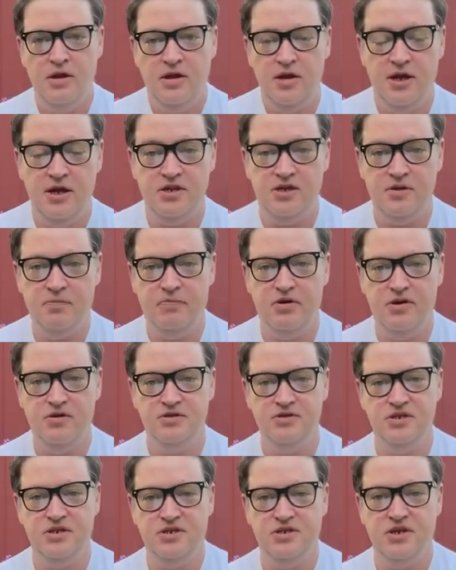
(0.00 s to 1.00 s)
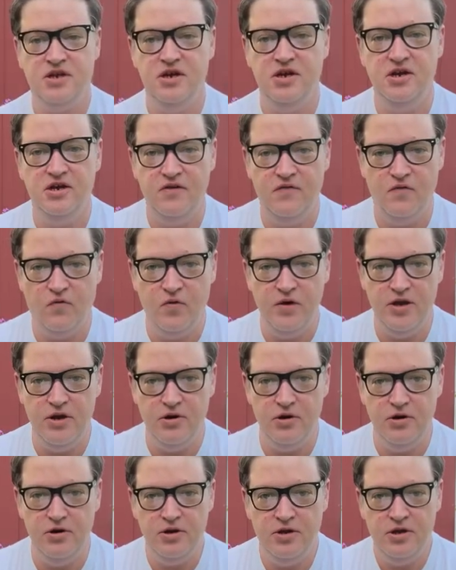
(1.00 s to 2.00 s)
I suppose it's kind of
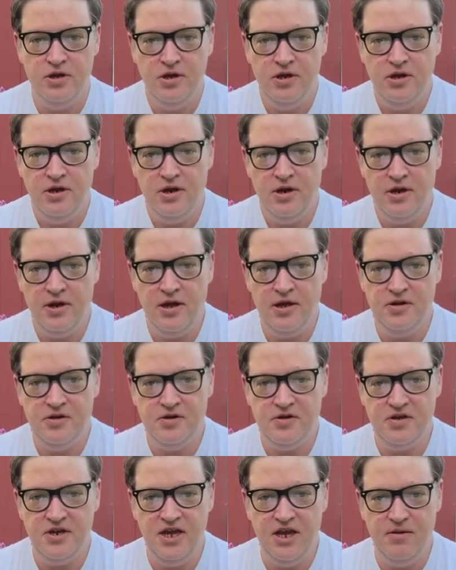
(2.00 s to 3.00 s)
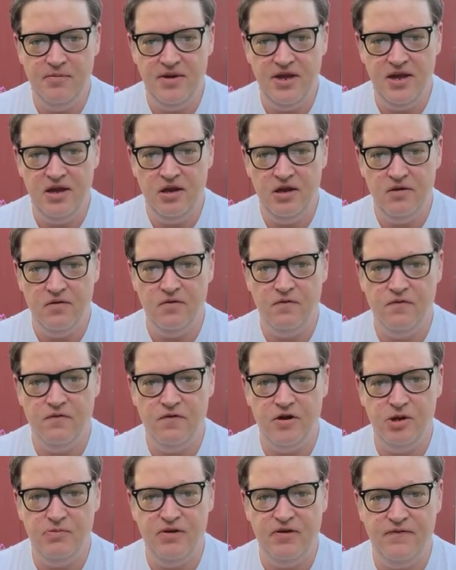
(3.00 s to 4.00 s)
weird not seeing me in
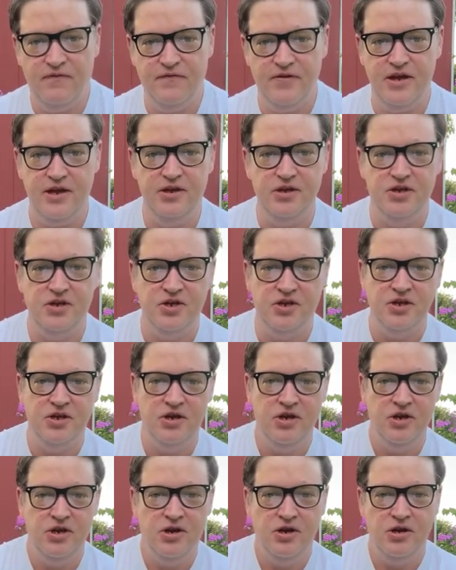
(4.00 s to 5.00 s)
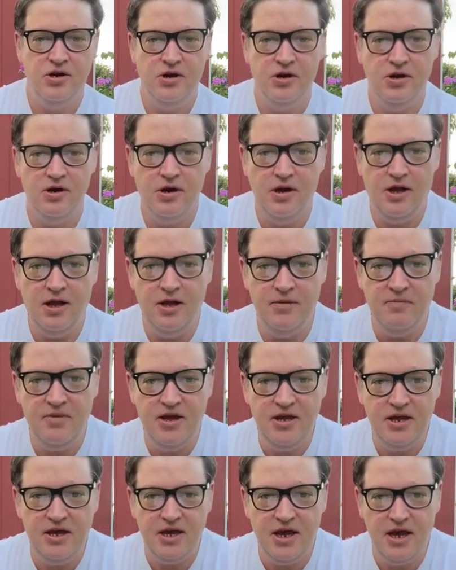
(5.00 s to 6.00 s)
front of my fence or on
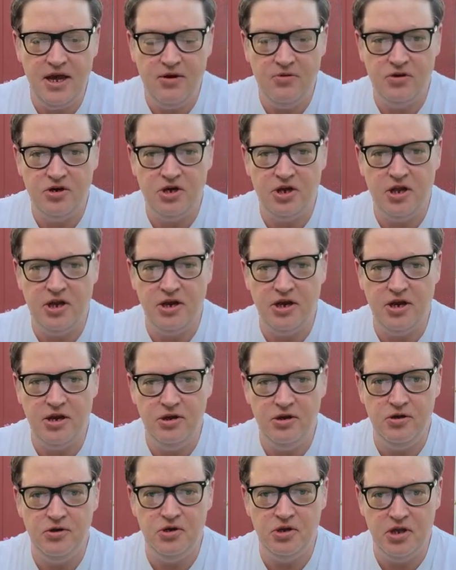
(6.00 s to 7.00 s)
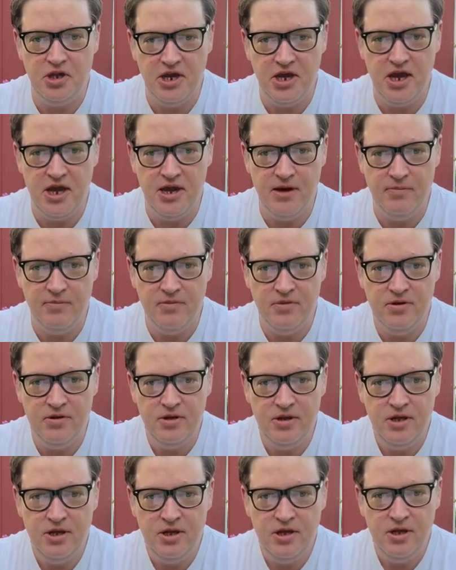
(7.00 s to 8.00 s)
my couch like I usually am.
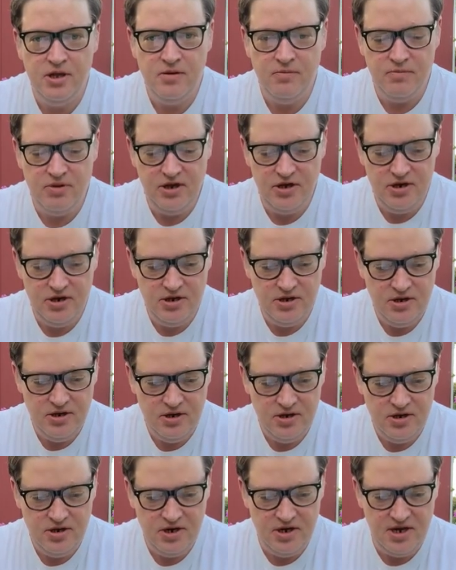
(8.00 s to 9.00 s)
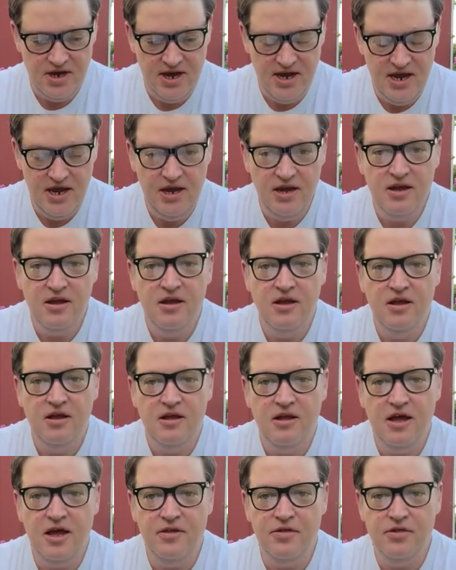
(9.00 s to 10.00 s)
But today,
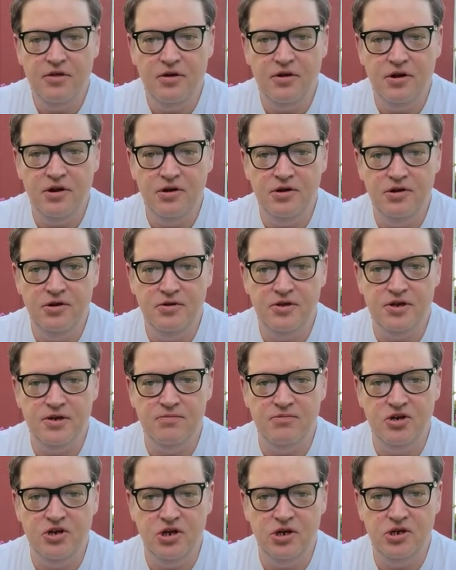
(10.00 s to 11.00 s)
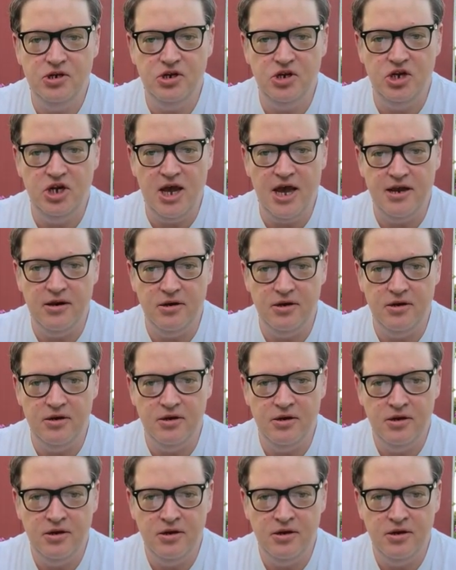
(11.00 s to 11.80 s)
I thought I'd do some just chatting.